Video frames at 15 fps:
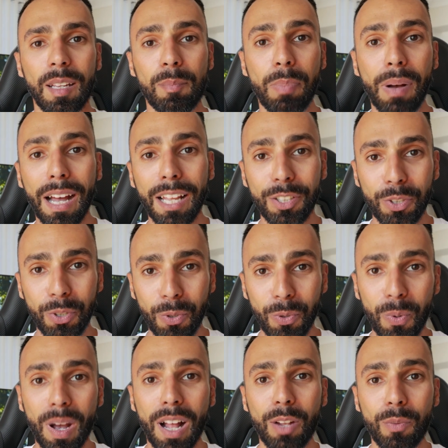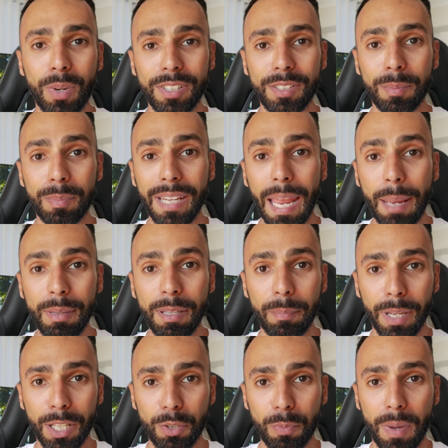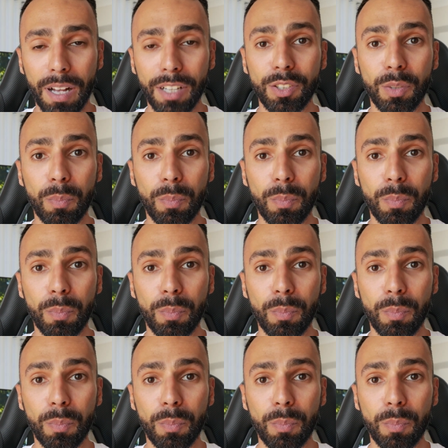In part 2, I'll run some gaming benchmarks